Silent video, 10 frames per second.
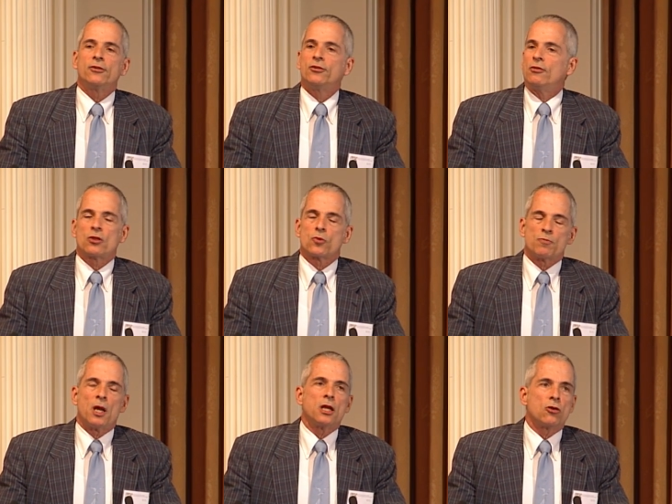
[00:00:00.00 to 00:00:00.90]
This was
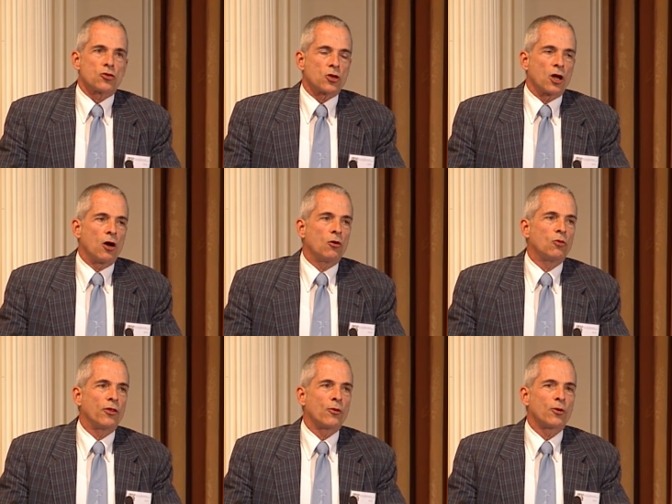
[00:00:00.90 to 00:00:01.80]
many years ago
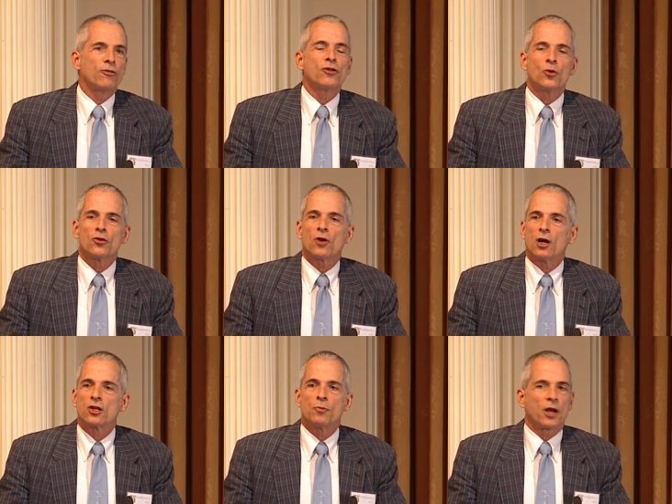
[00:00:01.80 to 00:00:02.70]
when there were fewer
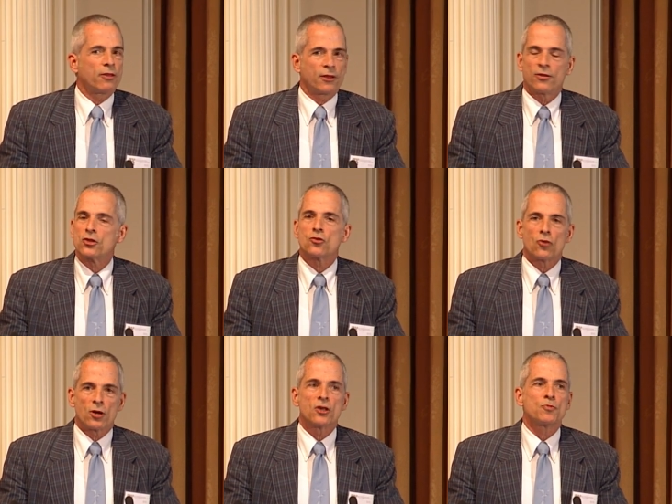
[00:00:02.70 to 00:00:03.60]
drugs, but I think the
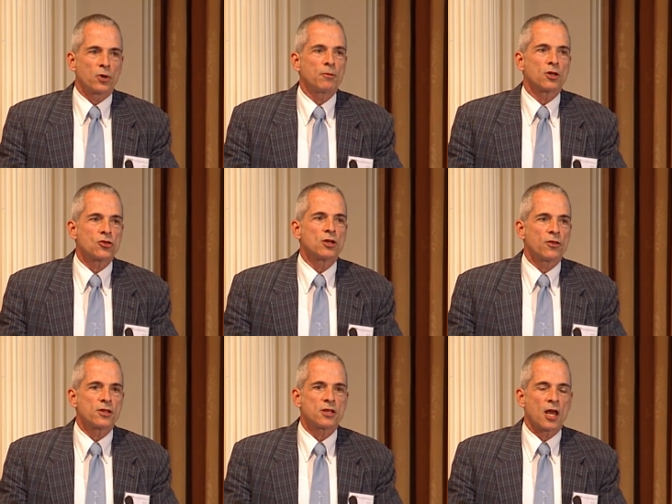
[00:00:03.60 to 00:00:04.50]
story is pretty much still
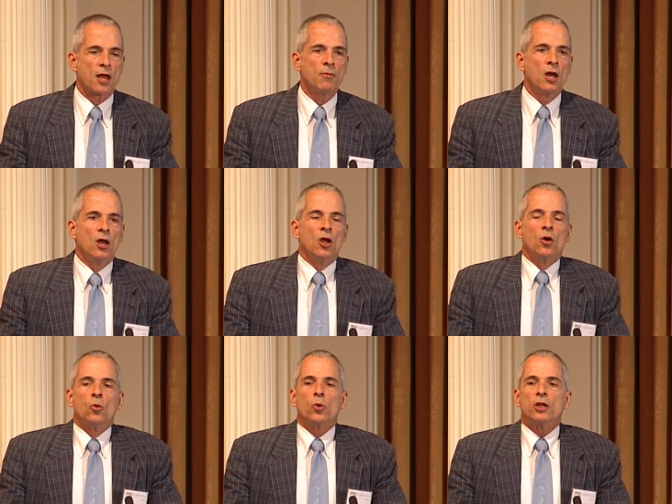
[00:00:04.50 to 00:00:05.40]
the same.
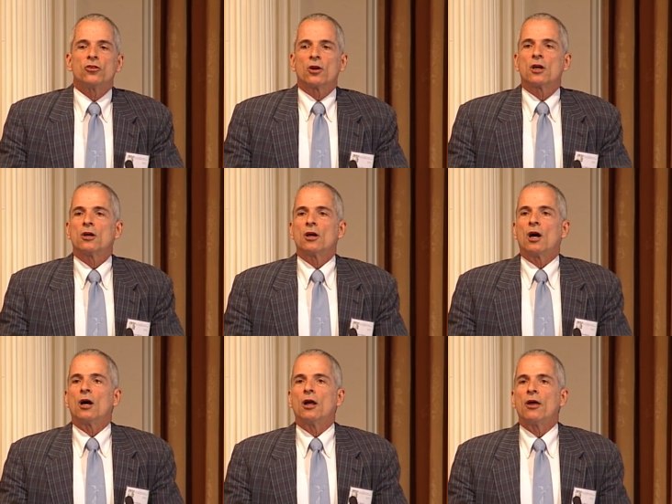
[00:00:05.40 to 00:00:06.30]
We took
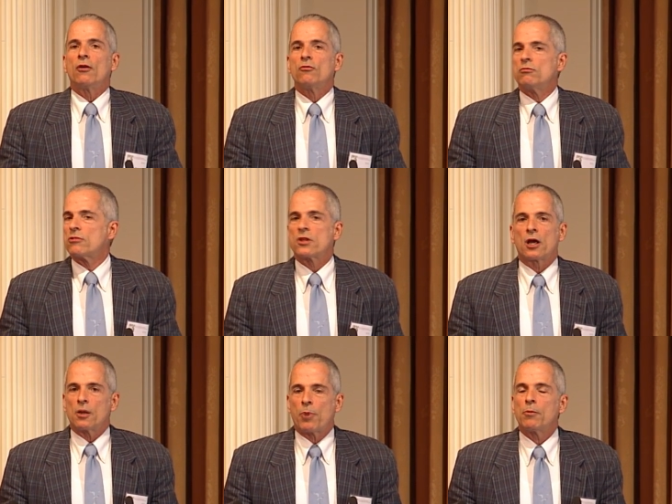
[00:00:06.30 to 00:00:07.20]

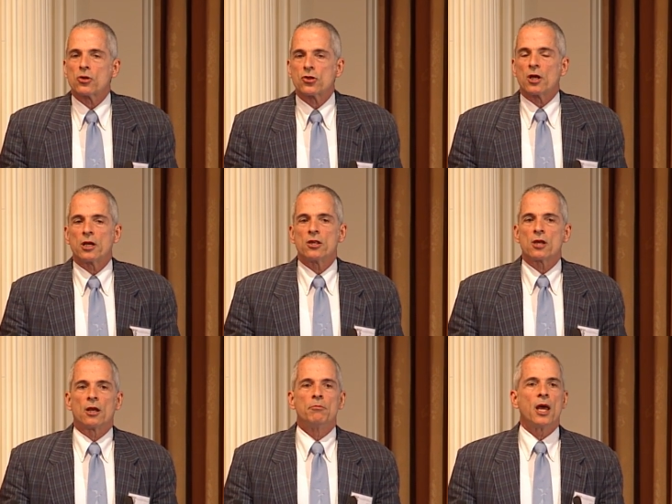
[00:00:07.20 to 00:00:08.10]
published studies
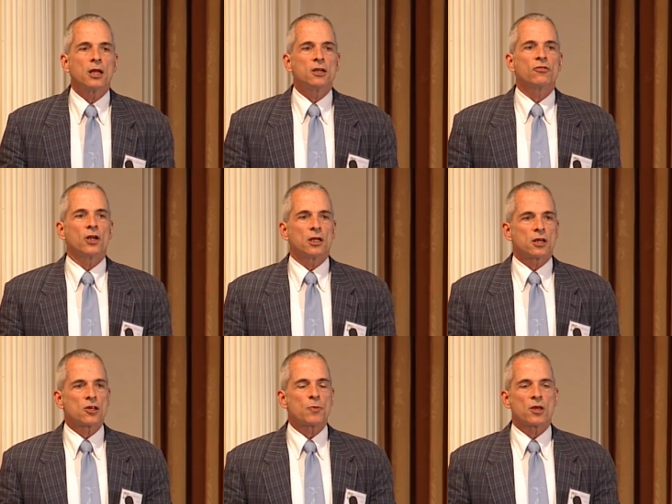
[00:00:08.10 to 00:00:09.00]
on many different
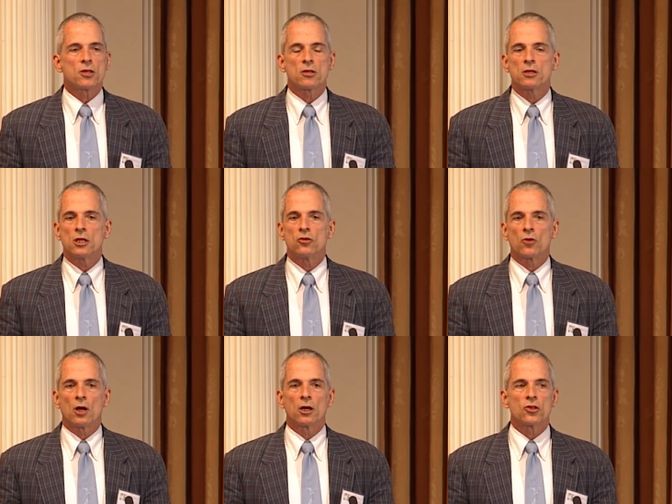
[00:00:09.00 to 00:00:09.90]
anti-spasticity
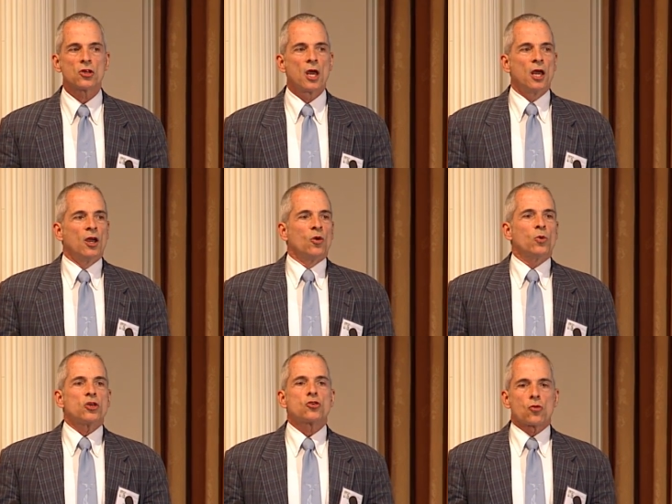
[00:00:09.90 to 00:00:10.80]
drugs.
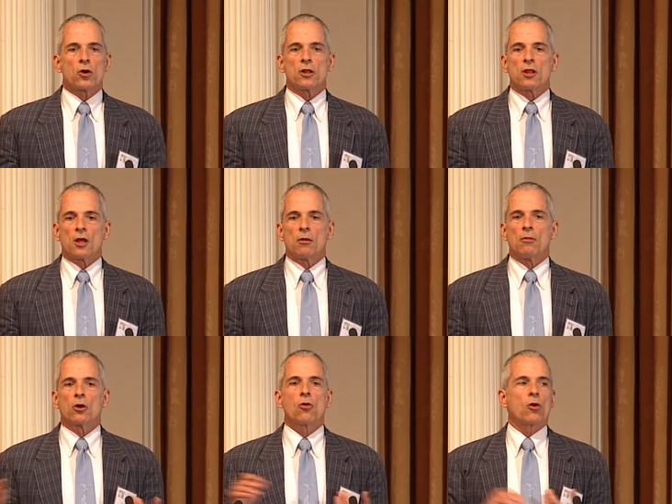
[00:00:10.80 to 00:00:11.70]
We sorted them
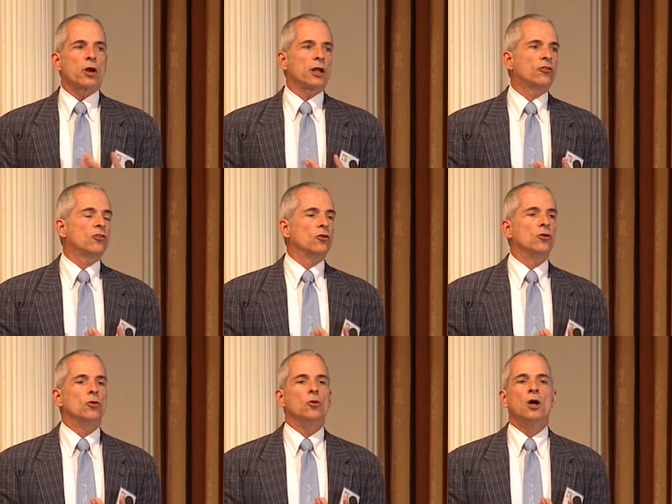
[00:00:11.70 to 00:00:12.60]
according
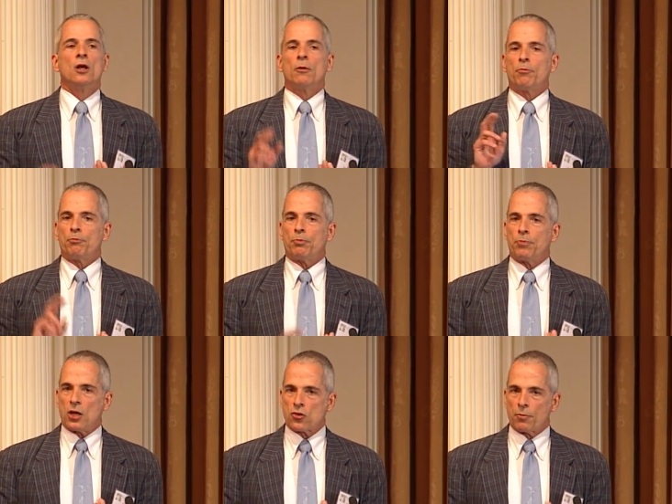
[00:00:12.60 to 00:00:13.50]
to
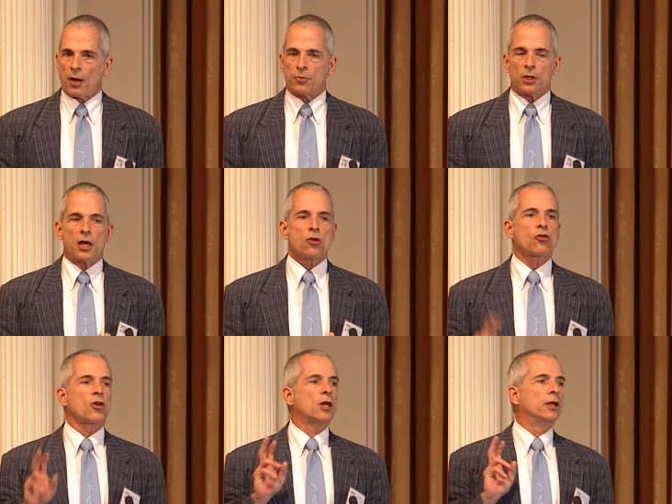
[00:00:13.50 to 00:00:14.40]
patient
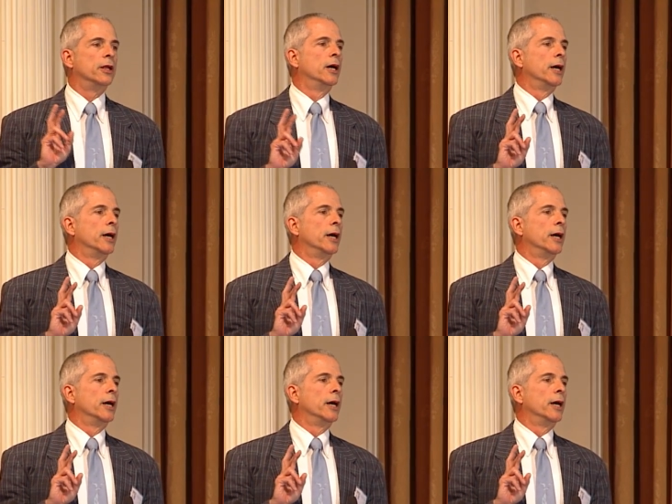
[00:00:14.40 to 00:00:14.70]
population,